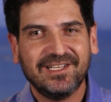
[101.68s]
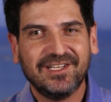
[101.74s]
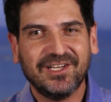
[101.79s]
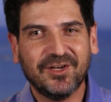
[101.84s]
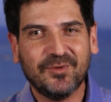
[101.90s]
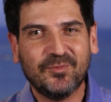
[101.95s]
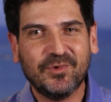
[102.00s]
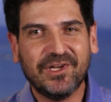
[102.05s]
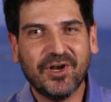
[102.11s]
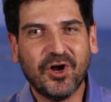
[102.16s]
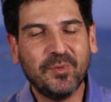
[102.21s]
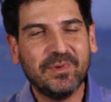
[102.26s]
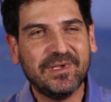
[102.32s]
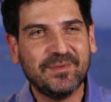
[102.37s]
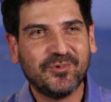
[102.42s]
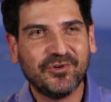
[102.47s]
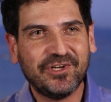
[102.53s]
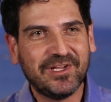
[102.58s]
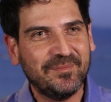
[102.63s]
um, we'd all be
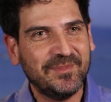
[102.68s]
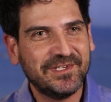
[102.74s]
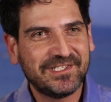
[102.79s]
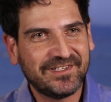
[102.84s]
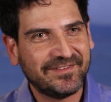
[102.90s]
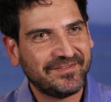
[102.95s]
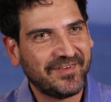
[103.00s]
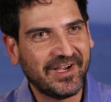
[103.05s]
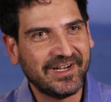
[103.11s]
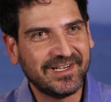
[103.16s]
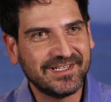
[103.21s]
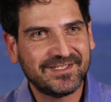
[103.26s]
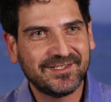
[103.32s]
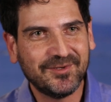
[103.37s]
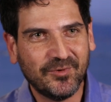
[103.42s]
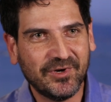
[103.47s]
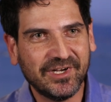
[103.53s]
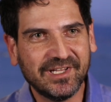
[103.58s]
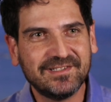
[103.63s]
pretty mystified as
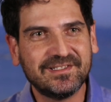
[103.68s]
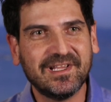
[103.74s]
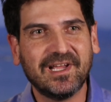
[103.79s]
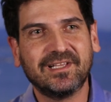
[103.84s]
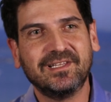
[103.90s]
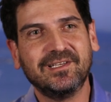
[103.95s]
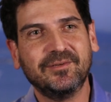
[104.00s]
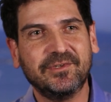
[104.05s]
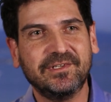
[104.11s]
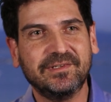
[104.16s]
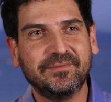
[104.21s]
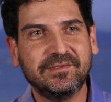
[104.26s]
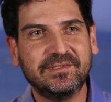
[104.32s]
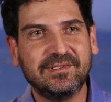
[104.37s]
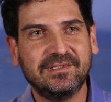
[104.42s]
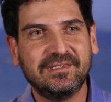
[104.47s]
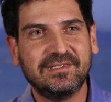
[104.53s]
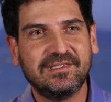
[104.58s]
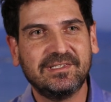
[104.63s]
to what exactly we would,
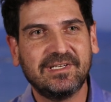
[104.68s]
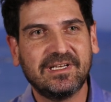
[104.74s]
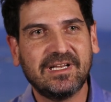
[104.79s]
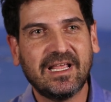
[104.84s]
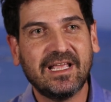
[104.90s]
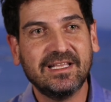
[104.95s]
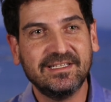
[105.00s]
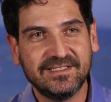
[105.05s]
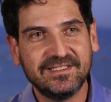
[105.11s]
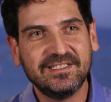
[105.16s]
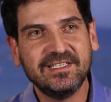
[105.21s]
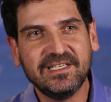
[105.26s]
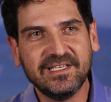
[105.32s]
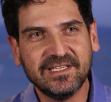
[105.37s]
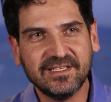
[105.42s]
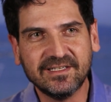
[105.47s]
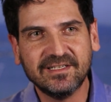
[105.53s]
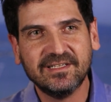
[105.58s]
had seen.